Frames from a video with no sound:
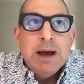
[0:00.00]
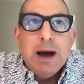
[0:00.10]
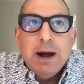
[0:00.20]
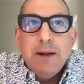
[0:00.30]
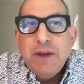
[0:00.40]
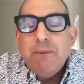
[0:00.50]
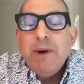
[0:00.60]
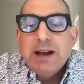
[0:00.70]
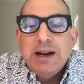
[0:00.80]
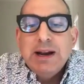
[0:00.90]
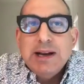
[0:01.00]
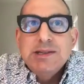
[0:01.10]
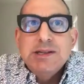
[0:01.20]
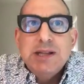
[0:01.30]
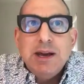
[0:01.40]
that
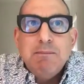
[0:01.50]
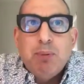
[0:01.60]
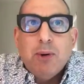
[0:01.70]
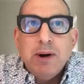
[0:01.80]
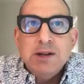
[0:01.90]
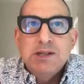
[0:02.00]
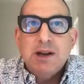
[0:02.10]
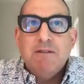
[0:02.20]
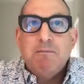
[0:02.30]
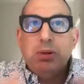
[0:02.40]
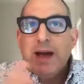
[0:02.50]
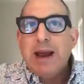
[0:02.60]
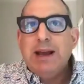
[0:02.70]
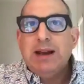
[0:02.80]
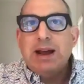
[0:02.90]
recognizes the importance of
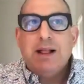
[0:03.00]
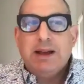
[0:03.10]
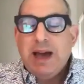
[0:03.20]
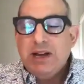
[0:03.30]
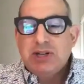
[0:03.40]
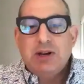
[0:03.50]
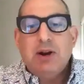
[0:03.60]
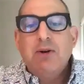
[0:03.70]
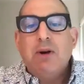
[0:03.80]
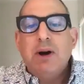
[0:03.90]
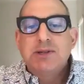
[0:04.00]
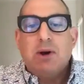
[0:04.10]
planning and allocation across